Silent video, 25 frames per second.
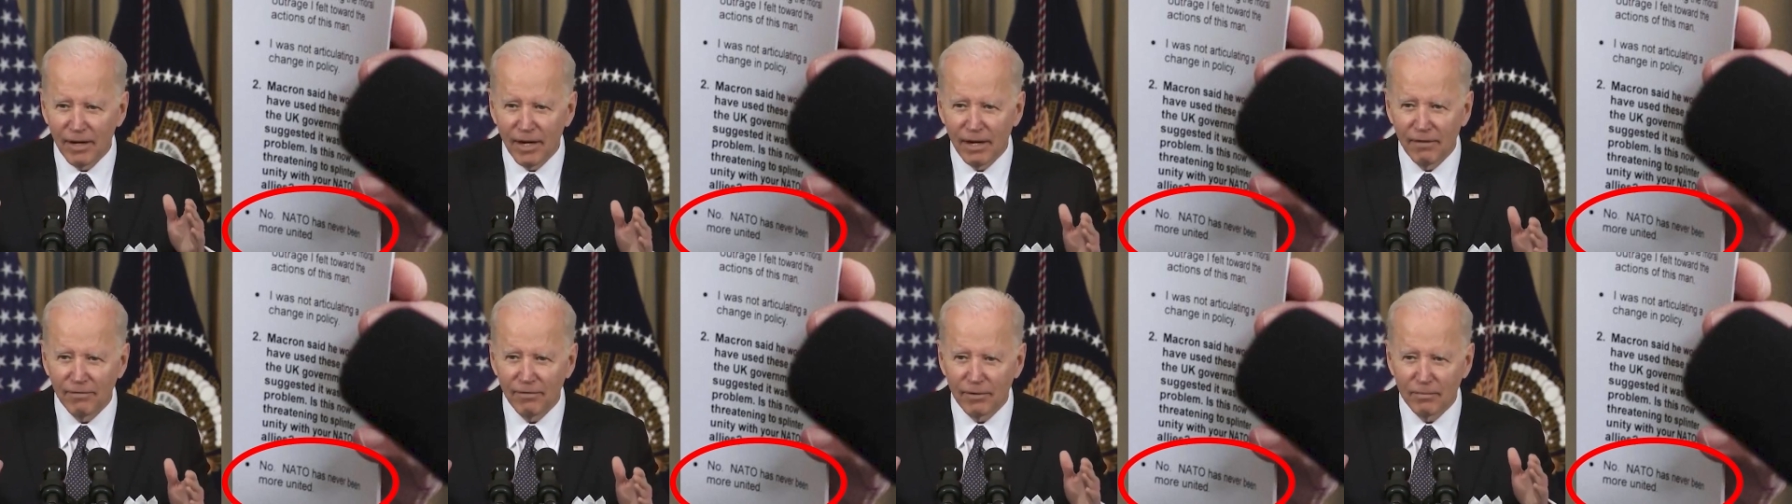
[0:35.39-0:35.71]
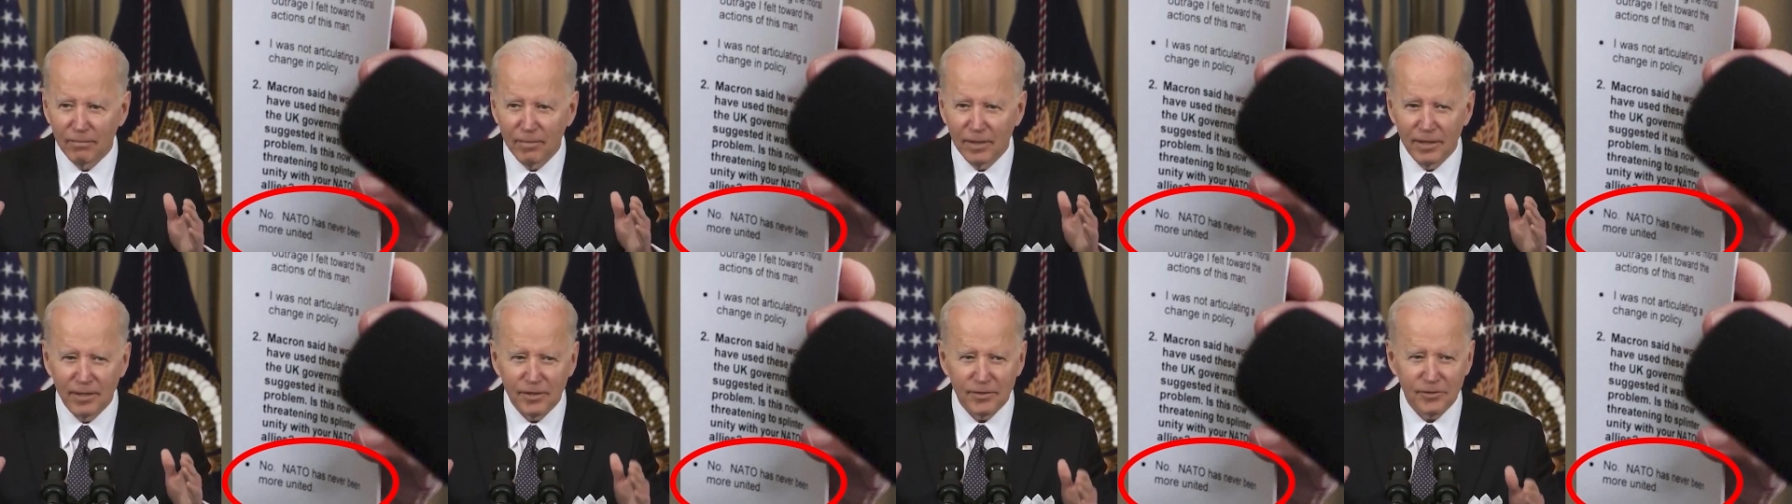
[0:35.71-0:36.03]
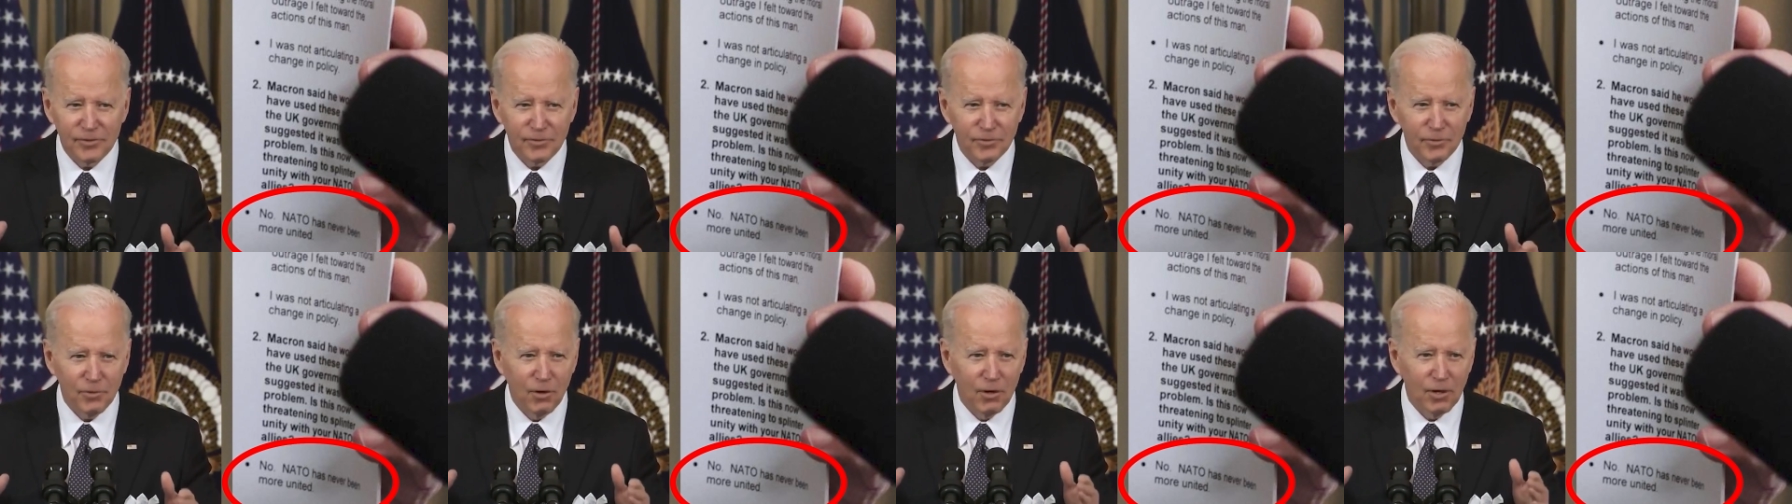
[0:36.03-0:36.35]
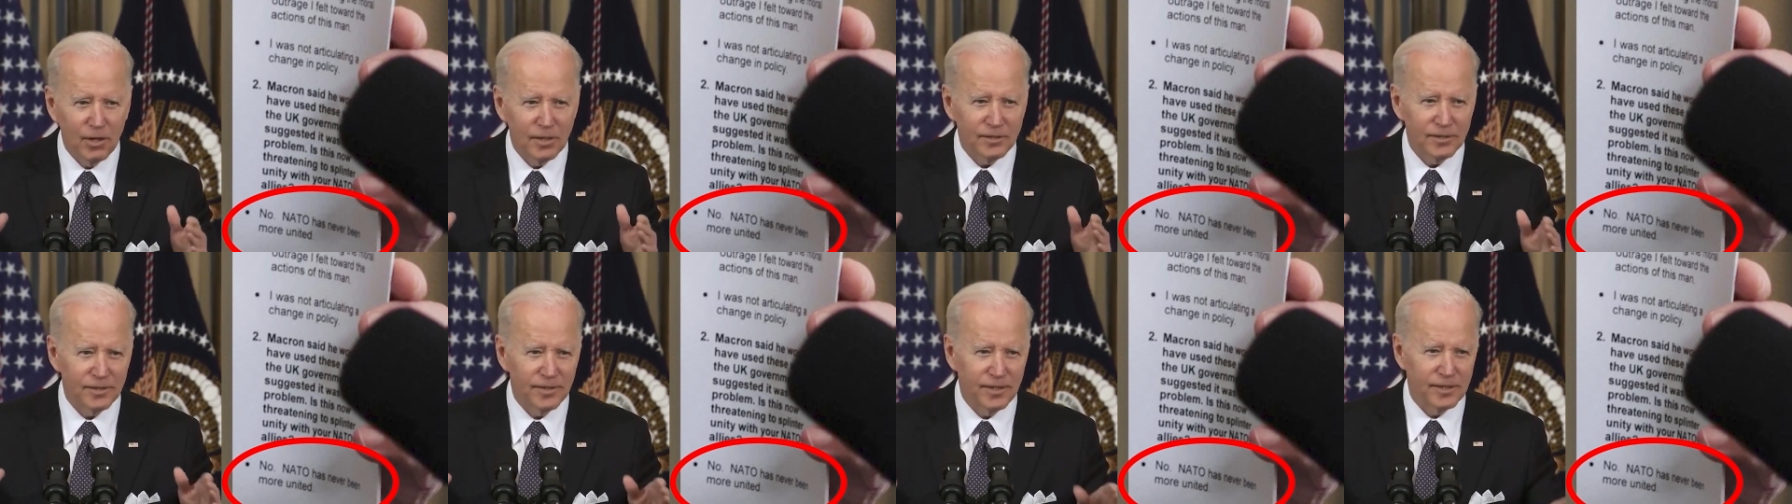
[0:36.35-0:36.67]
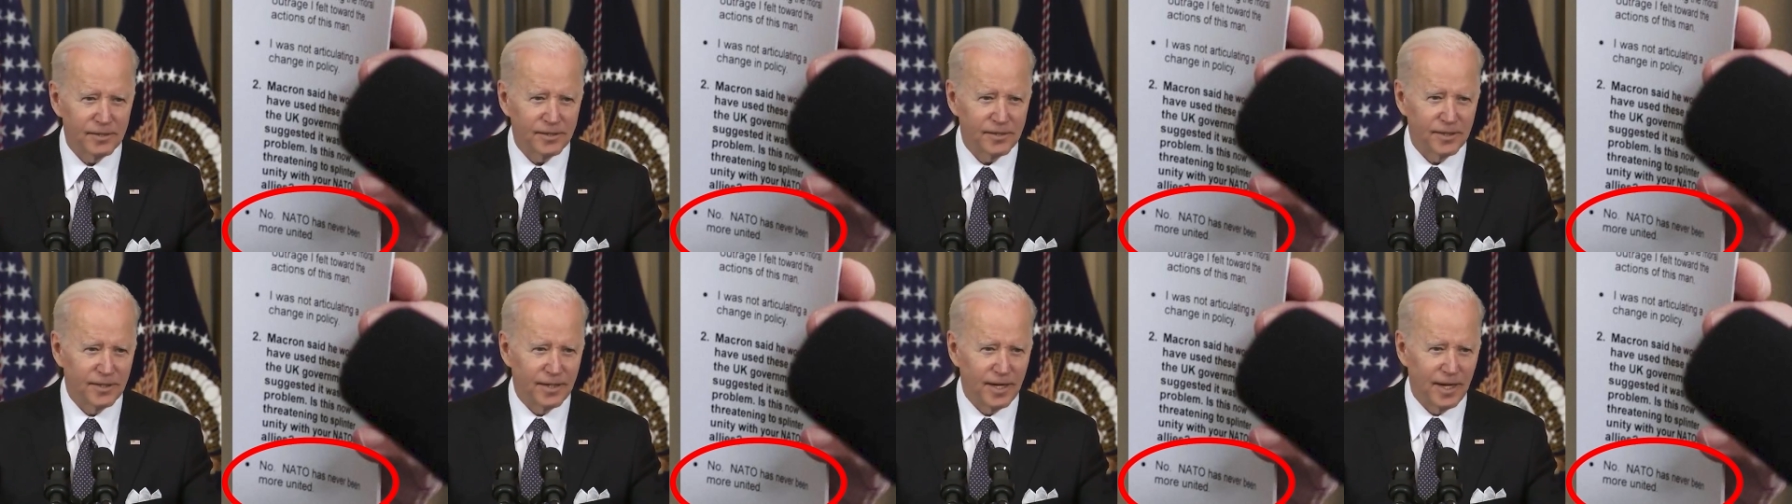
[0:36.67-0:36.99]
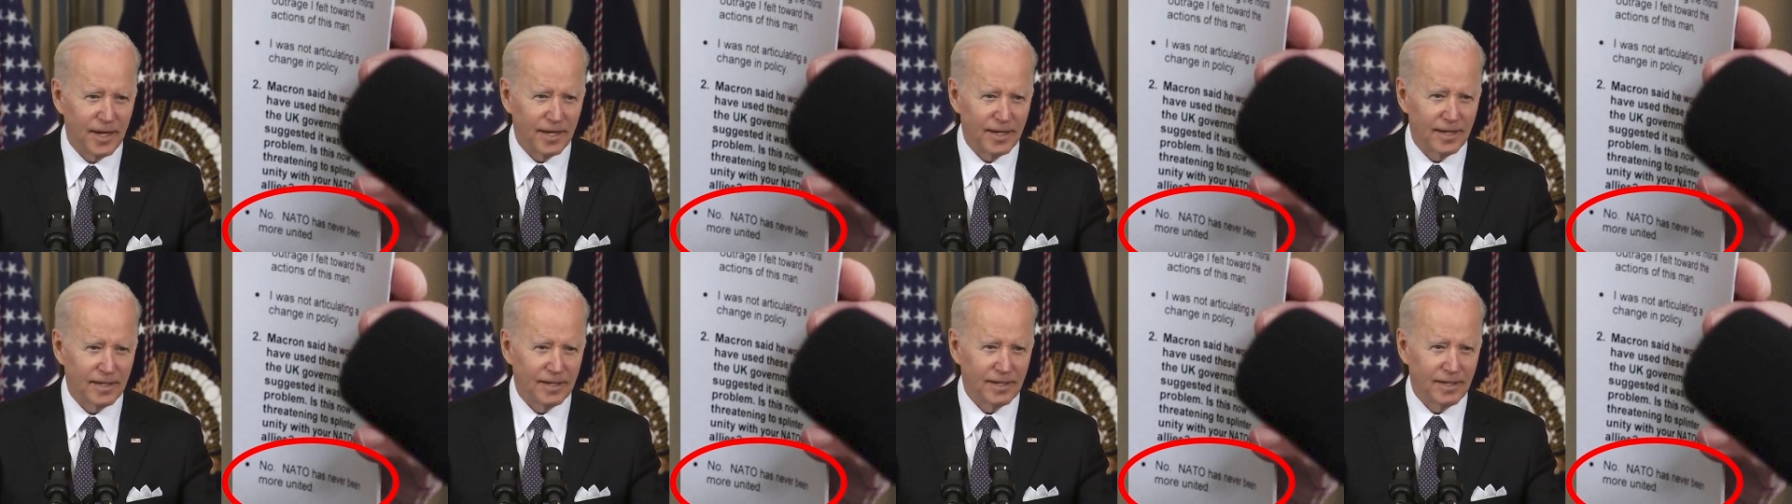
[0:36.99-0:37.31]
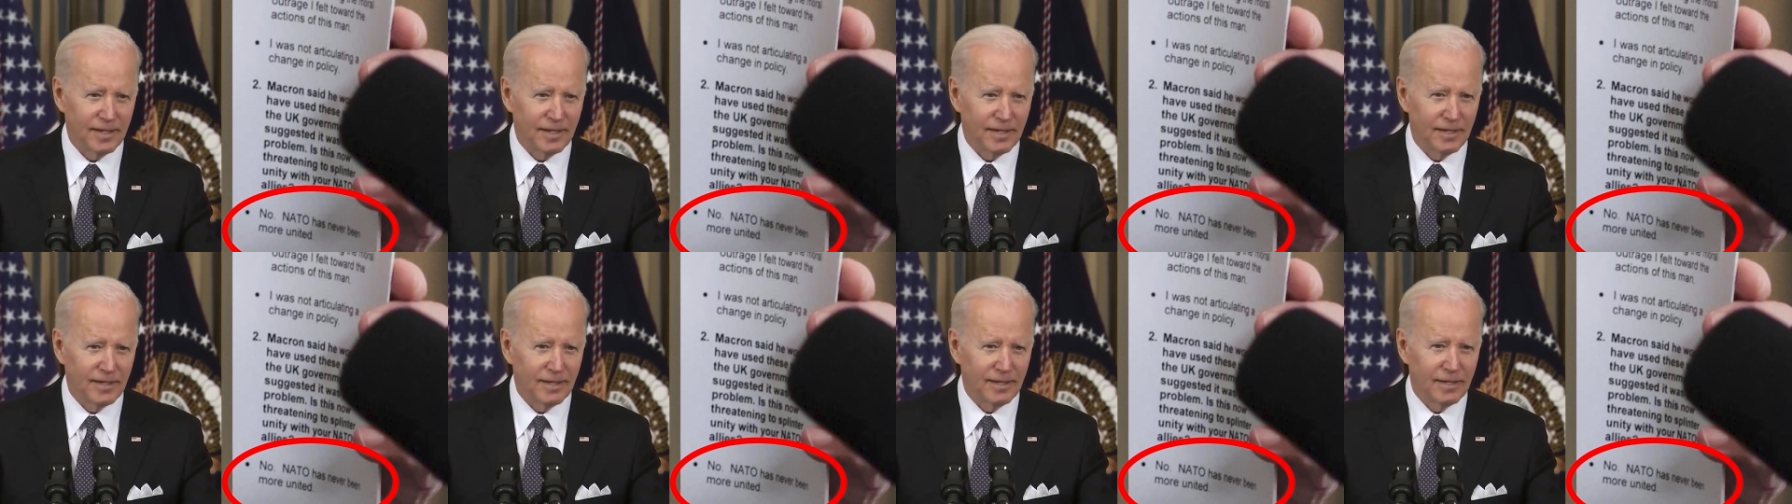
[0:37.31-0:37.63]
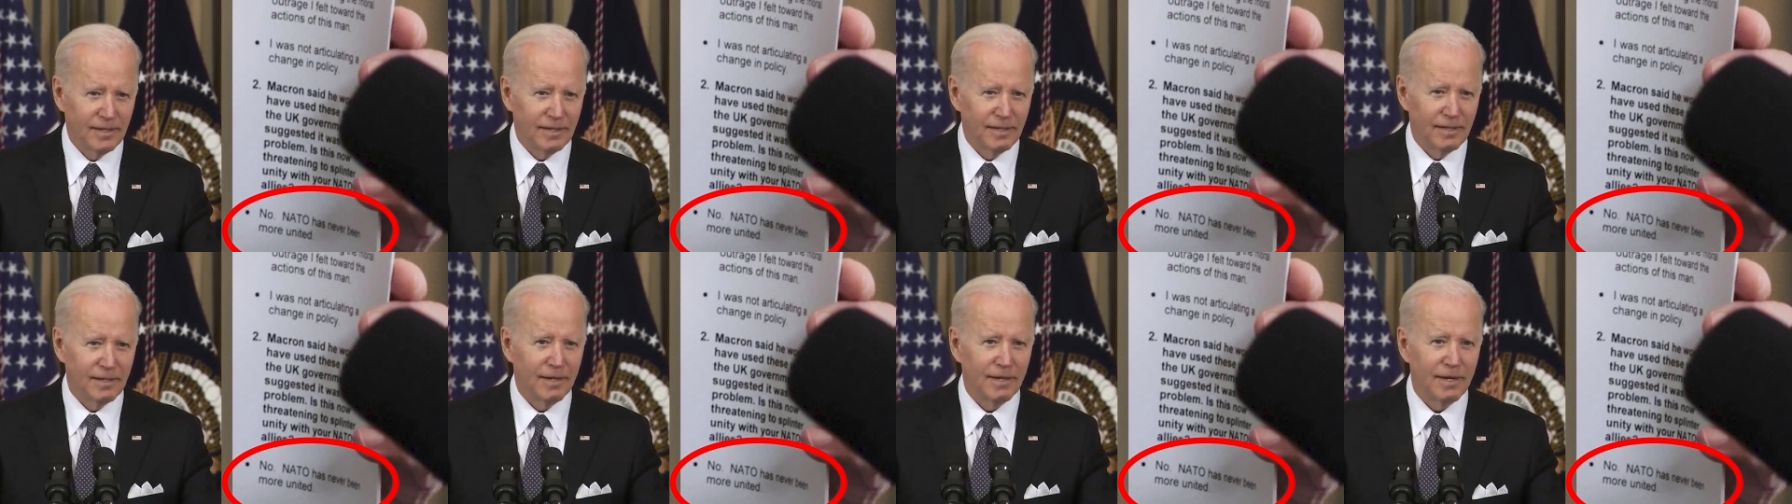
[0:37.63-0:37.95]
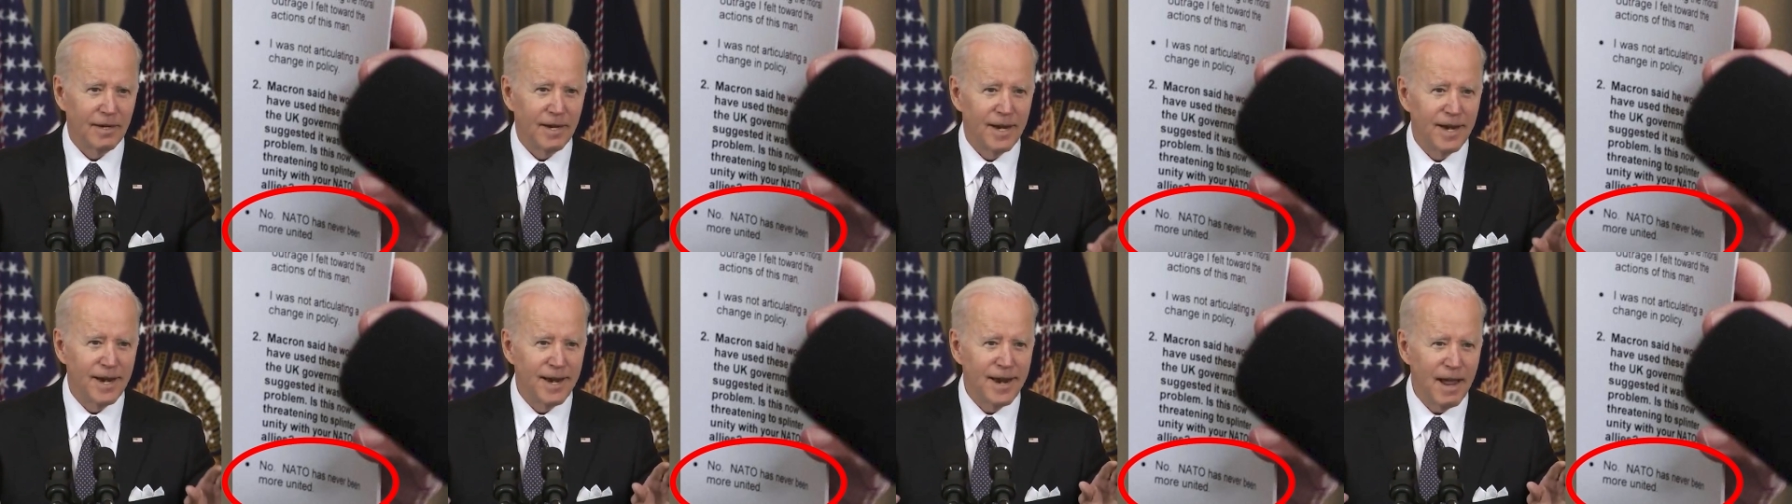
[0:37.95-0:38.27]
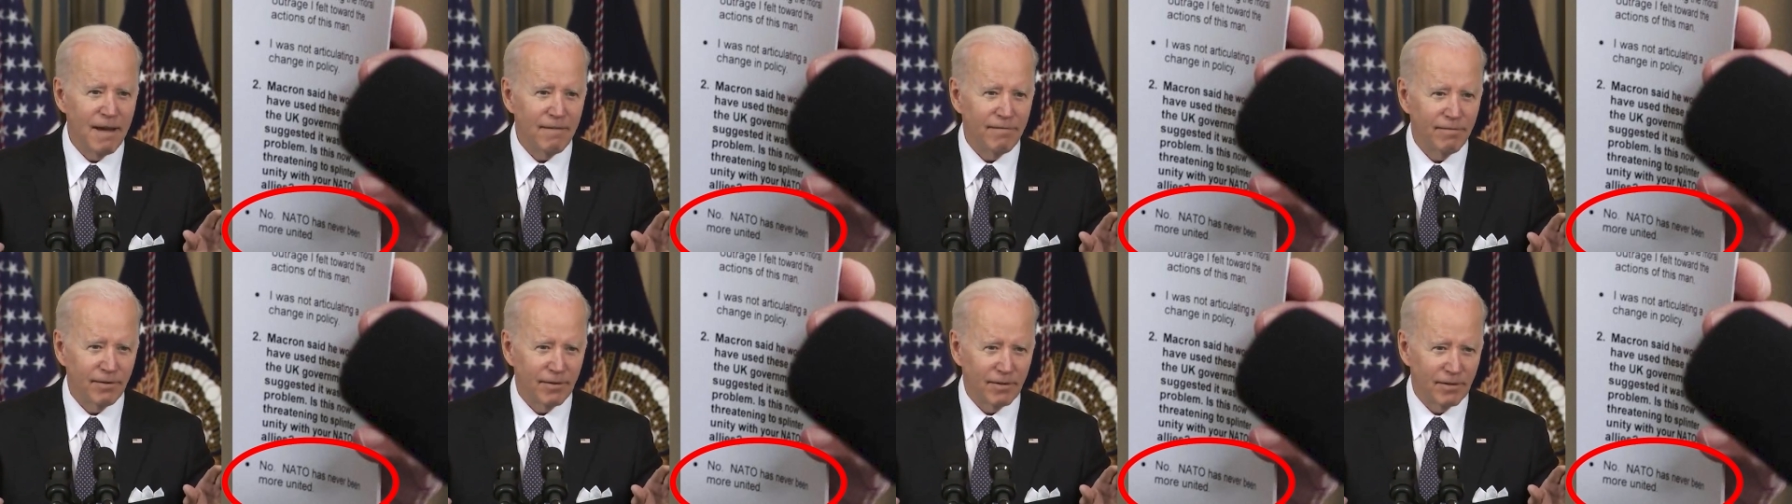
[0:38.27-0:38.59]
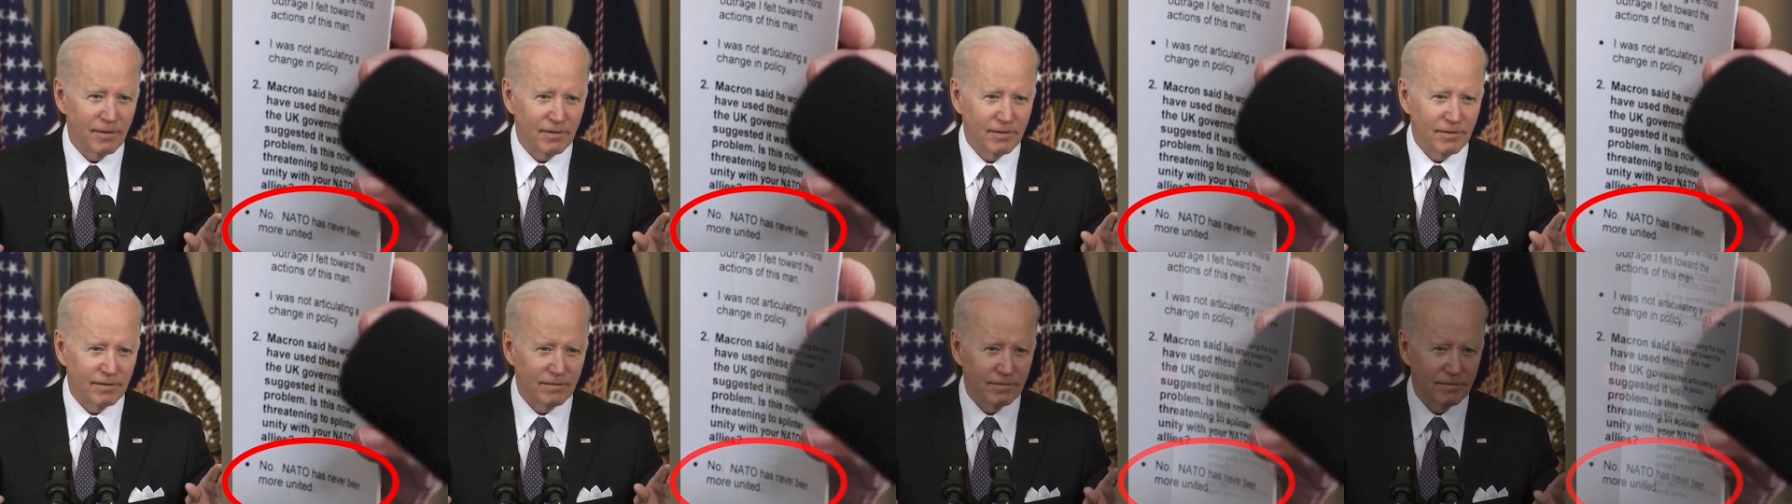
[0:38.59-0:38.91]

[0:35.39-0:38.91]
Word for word: ever been as strong as it is today. Never.